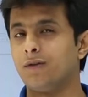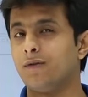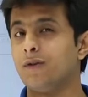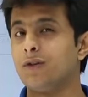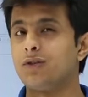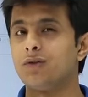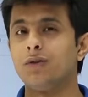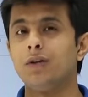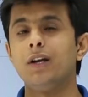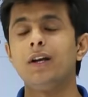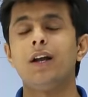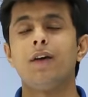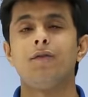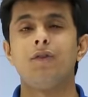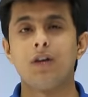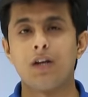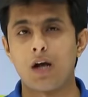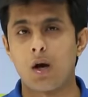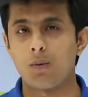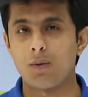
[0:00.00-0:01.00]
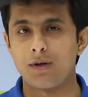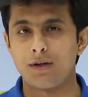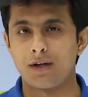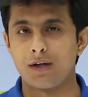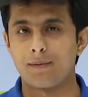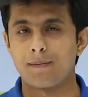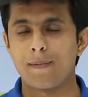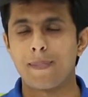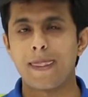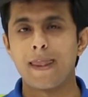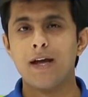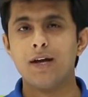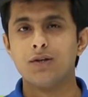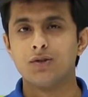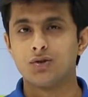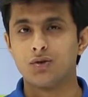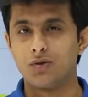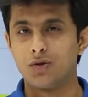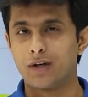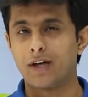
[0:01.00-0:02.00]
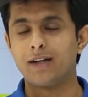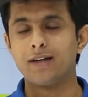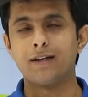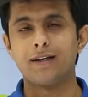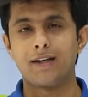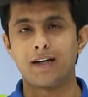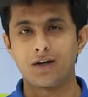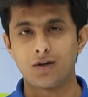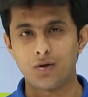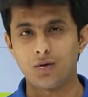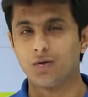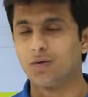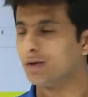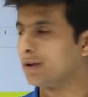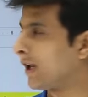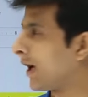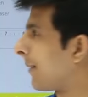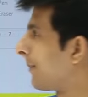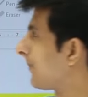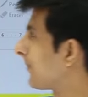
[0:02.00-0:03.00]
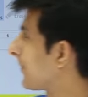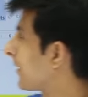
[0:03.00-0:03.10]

which you need every now and then. So you can create your own tab.